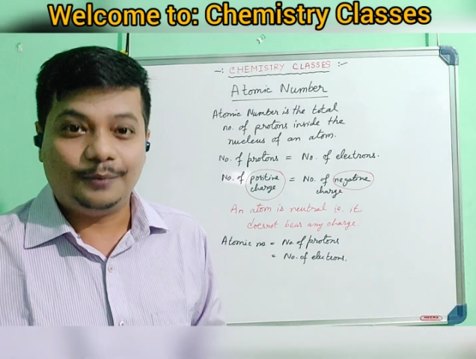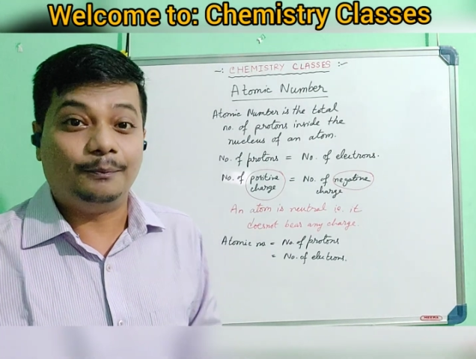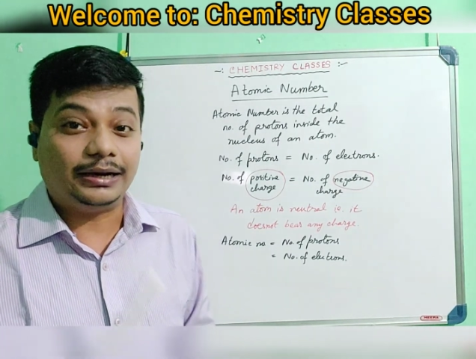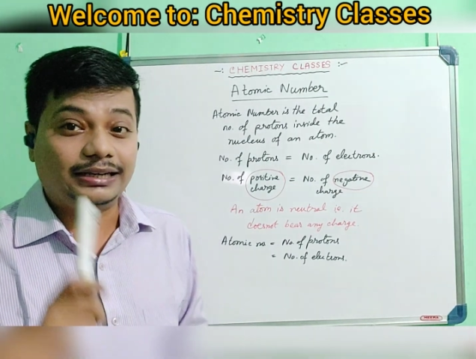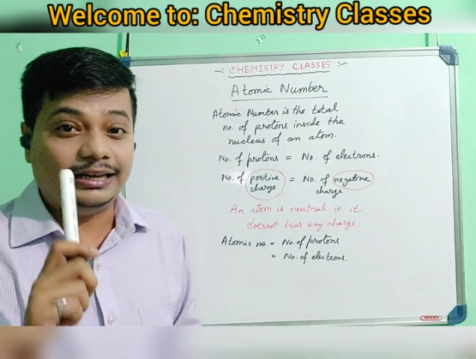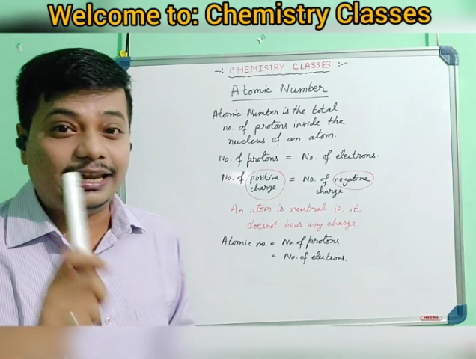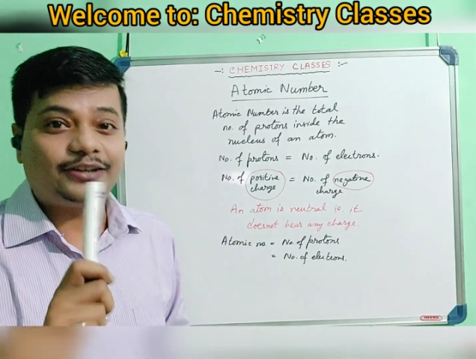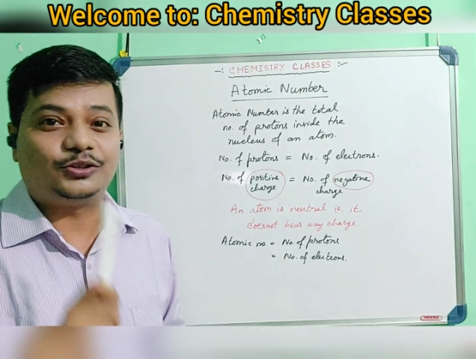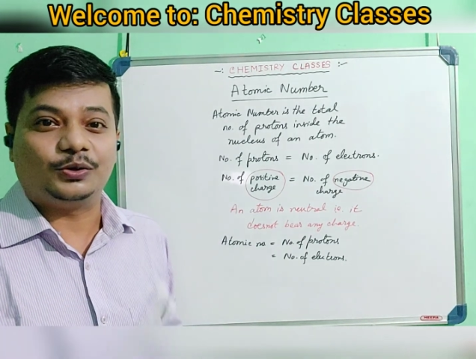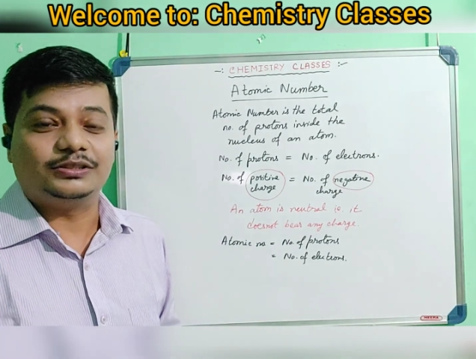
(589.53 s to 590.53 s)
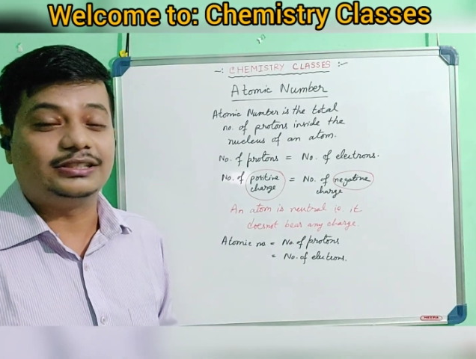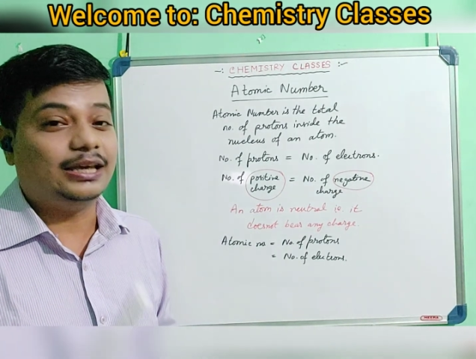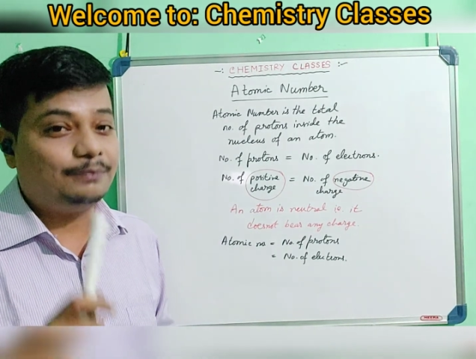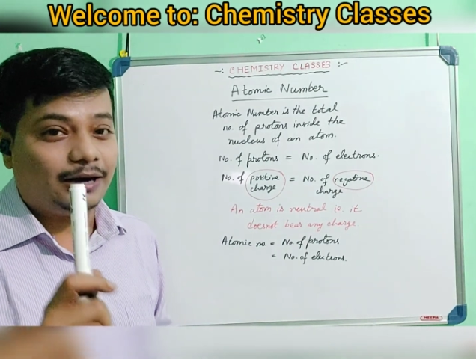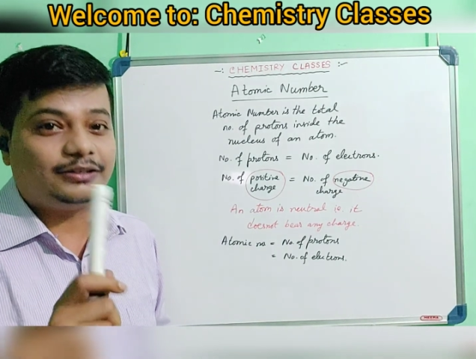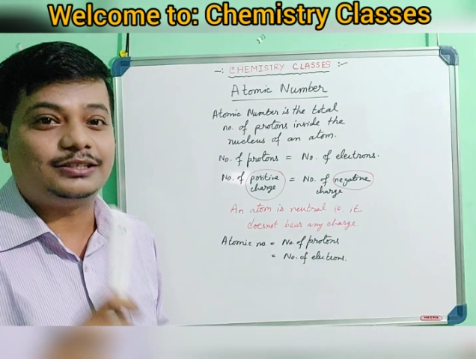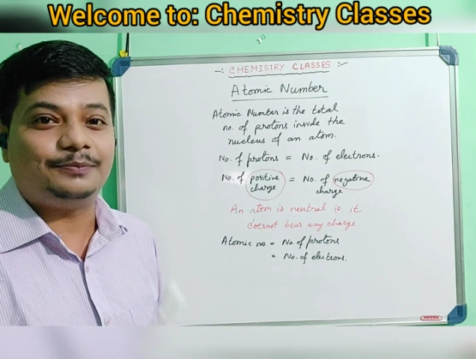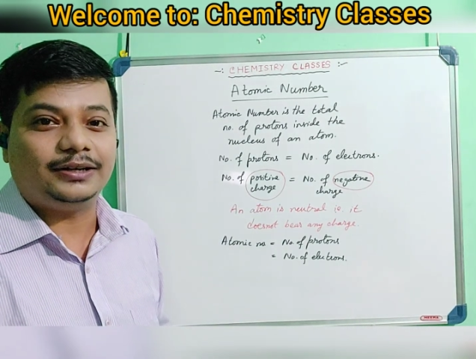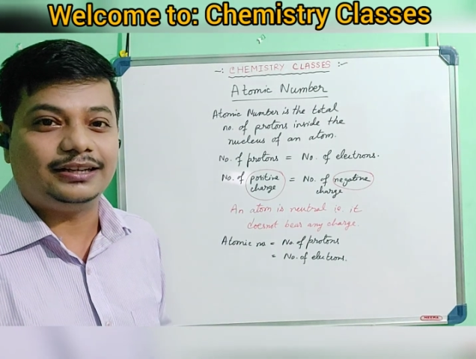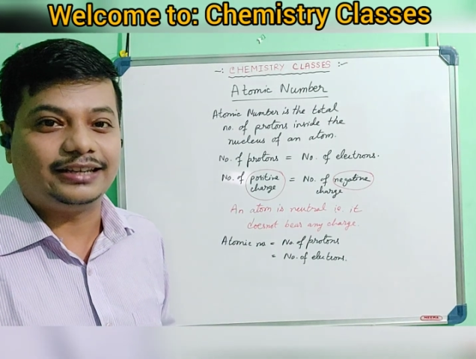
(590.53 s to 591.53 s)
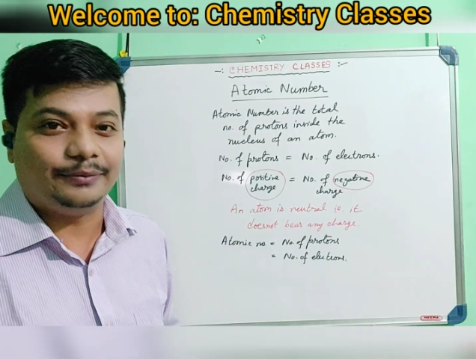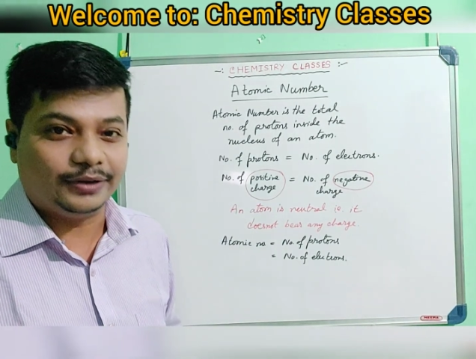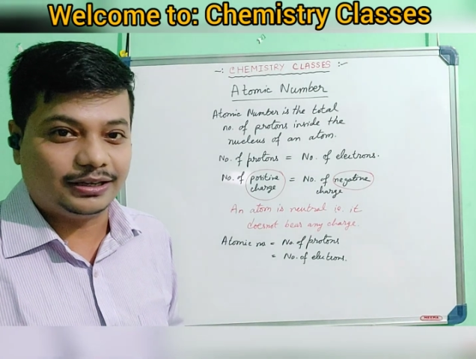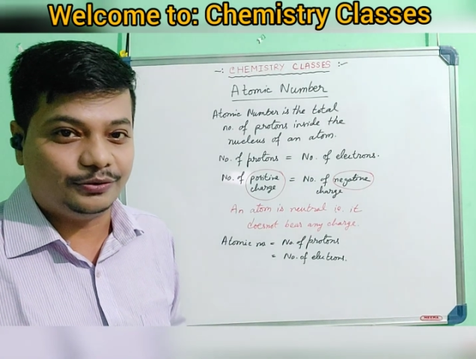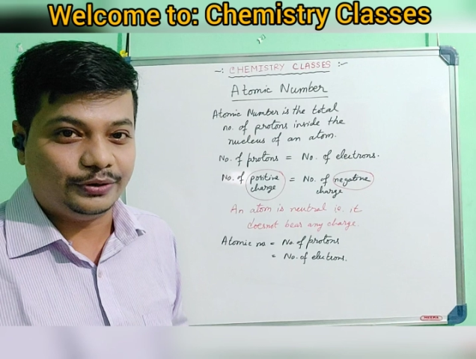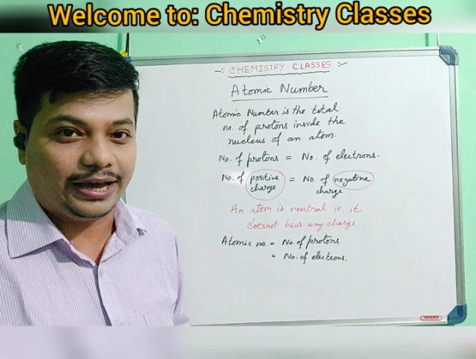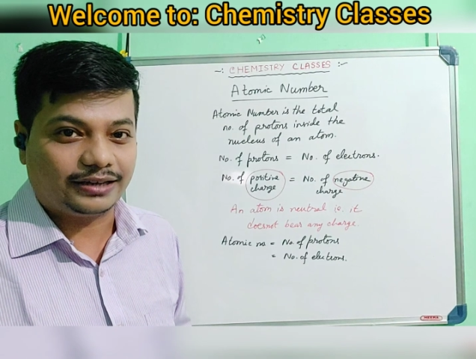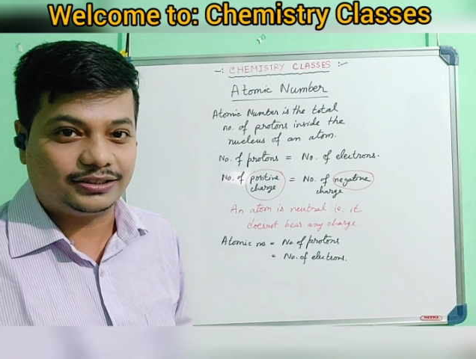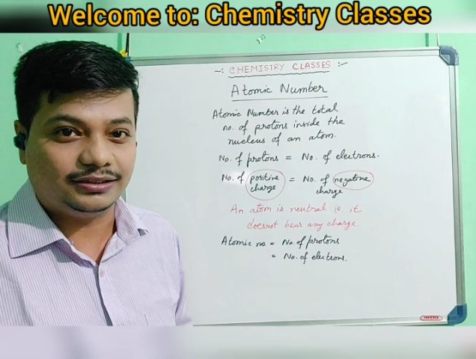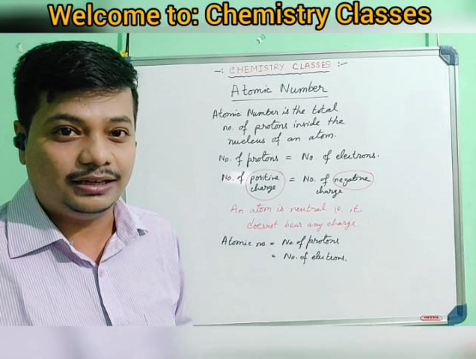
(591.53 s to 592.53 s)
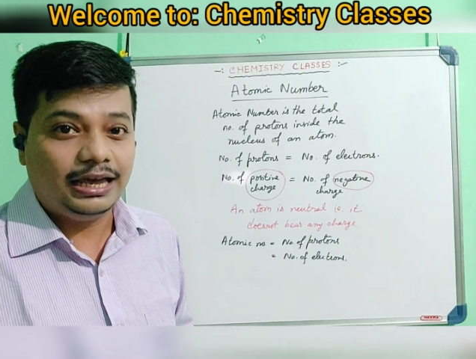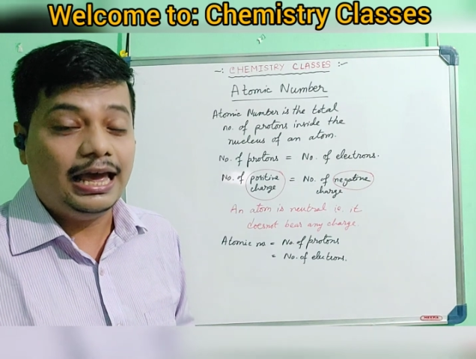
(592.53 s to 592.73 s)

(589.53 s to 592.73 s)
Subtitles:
But electrons, they participate in chemical reaction,